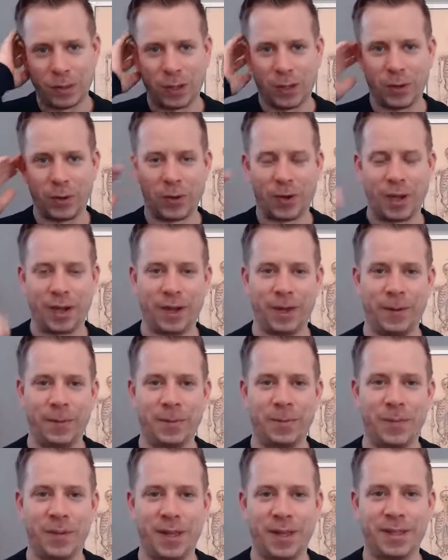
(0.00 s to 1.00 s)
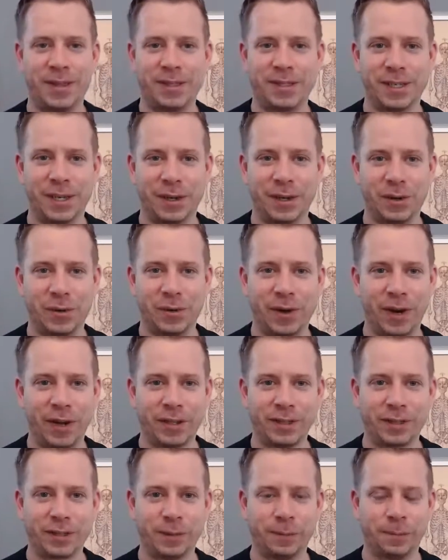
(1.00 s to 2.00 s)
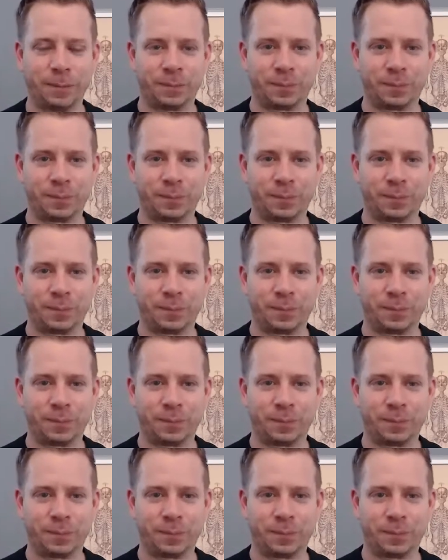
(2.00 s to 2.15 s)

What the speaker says: Okay, and then take a rest.